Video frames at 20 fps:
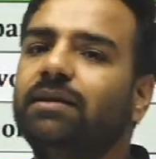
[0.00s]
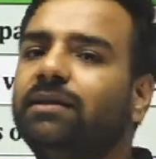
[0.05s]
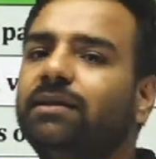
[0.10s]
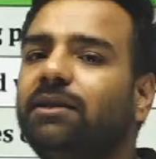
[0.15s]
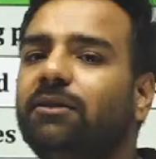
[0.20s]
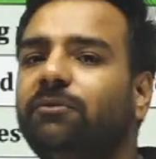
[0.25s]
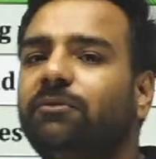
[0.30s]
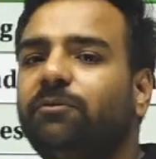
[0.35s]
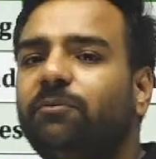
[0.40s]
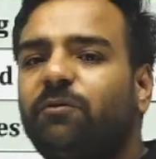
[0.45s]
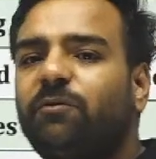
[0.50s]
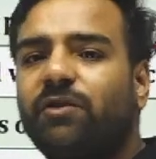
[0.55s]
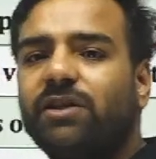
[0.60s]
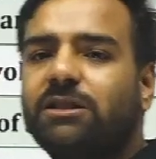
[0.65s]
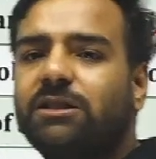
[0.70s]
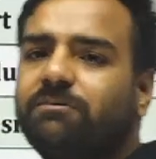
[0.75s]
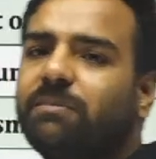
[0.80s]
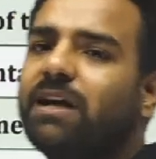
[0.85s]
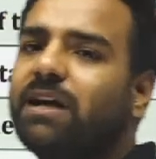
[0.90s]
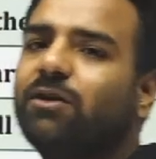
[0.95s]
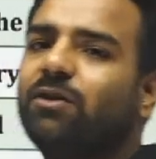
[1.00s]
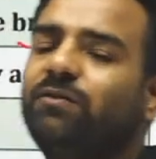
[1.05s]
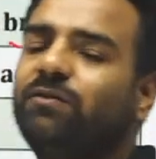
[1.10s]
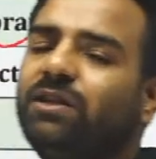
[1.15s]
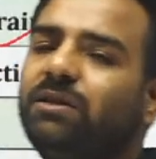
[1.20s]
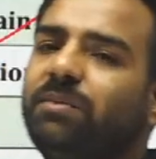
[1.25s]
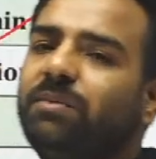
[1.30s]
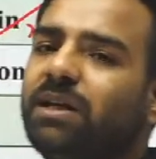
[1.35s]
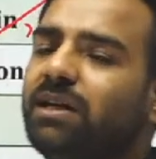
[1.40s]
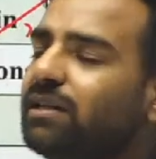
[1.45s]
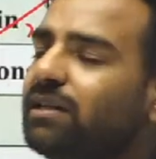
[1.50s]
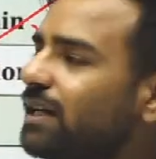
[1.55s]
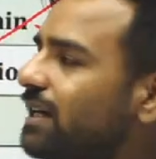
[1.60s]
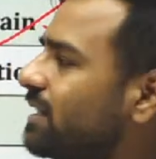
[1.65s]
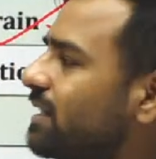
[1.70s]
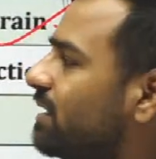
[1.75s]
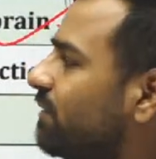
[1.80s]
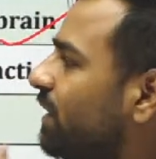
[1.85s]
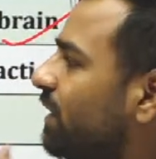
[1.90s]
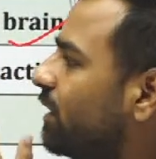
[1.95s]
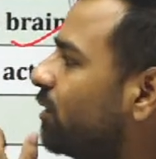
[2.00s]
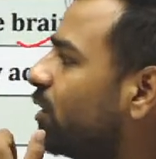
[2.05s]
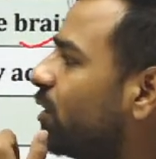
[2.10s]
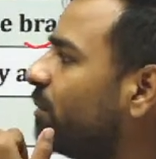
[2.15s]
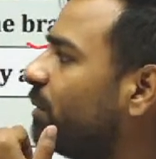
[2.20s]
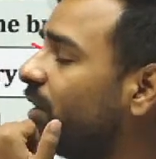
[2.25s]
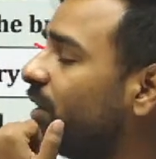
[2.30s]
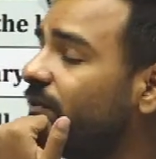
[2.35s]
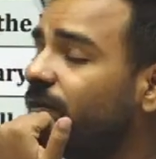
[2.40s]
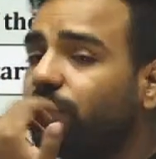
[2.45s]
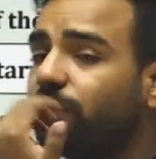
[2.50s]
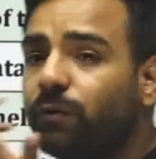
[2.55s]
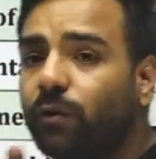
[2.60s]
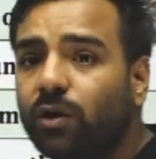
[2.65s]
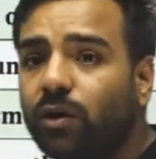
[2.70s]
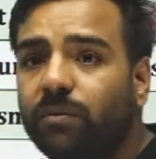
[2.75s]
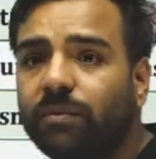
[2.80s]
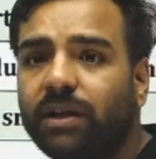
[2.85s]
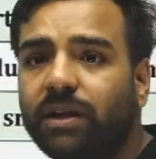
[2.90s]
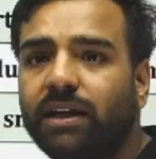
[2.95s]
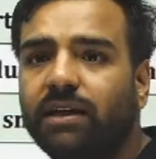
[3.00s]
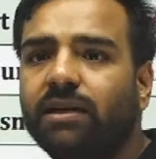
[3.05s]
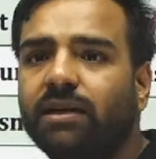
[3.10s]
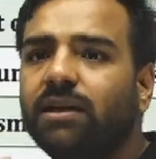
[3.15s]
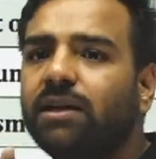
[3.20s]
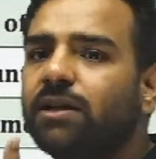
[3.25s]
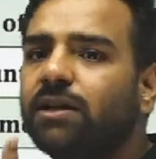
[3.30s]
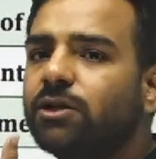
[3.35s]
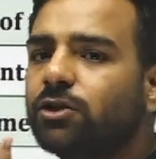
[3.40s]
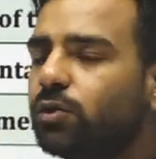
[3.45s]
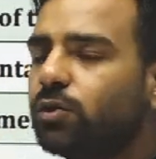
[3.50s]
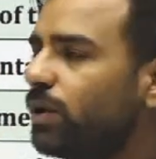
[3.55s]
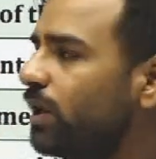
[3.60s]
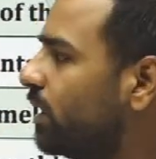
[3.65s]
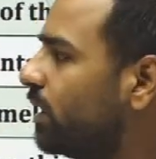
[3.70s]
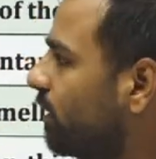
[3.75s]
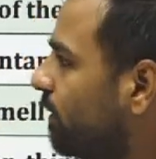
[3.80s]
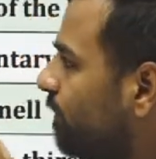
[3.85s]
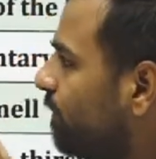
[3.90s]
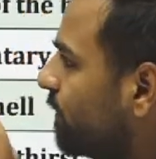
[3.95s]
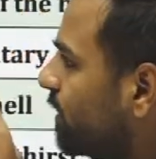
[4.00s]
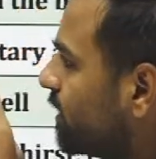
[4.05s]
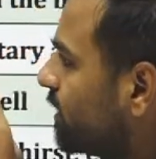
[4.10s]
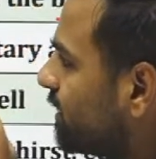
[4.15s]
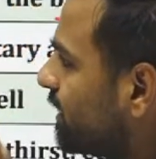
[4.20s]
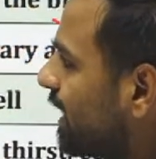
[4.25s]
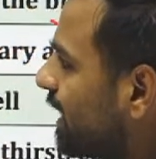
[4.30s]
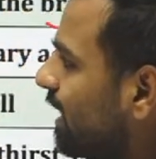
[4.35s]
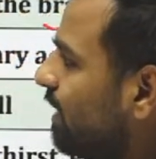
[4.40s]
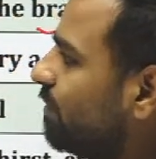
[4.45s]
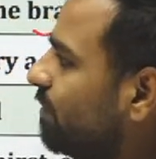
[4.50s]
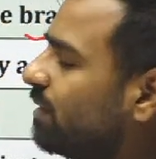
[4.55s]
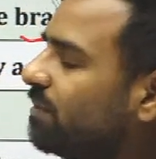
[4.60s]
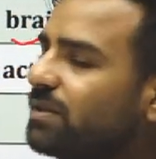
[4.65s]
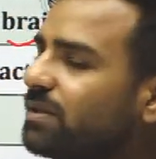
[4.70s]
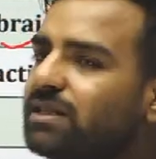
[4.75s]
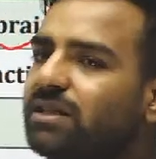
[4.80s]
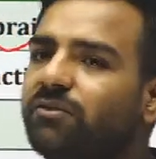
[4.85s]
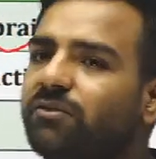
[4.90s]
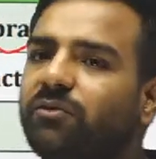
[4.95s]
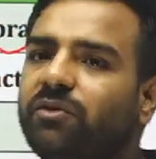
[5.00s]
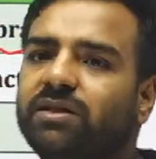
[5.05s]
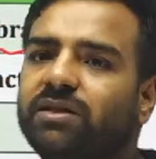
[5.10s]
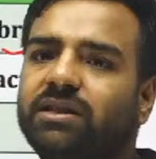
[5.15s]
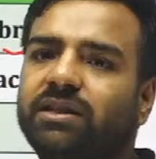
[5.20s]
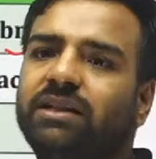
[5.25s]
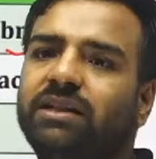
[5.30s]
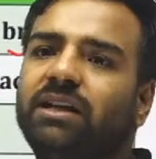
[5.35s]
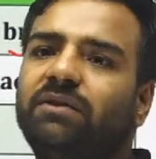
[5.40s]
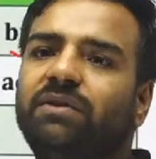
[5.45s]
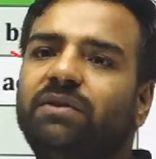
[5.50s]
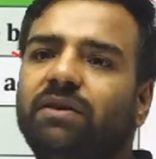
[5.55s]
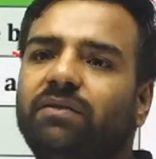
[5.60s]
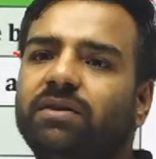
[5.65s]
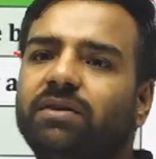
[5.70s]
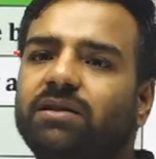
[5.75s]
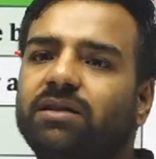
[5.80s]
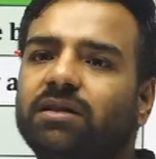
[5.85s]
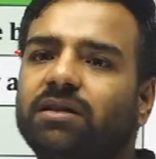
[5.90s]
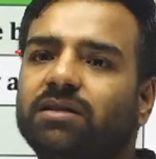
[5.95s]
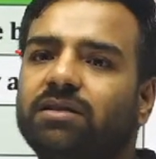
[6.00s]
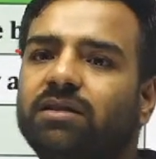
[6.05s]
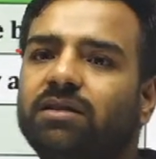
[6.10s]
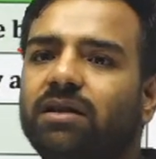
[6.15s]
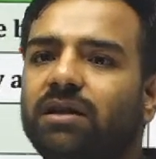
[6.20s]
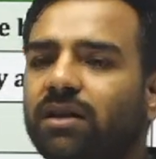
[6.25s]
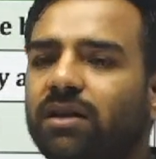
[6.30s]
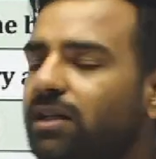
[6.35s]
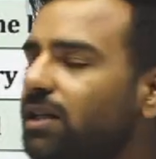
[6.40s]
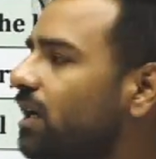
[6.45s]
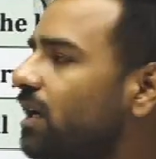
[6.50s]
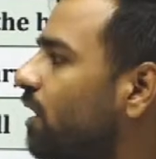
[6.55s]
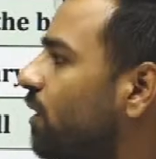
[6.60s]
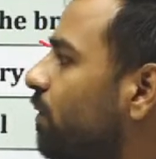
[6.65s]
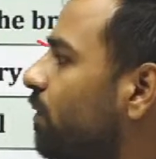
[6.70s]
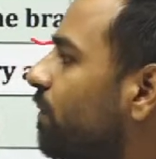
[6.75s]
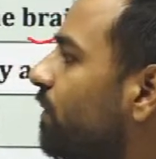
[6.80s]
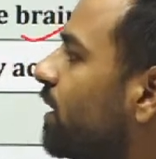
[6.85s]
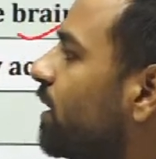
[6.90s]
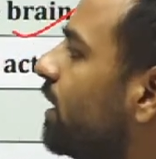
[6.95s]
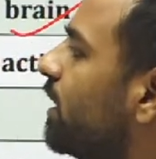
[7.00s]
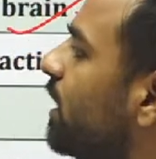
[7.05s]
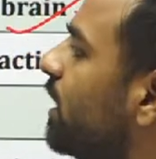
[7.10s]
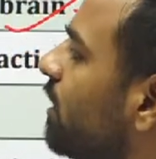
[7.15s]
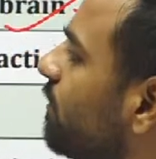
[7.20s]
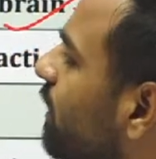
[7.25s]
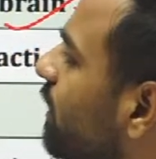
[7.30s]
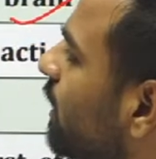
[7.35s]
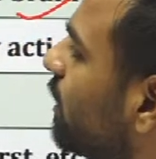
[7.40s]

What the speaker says: the first part of the brain, that is, if I'll talk about the forebrain. So here, cerebrum is the first thing that we have discussed. Now, if I'll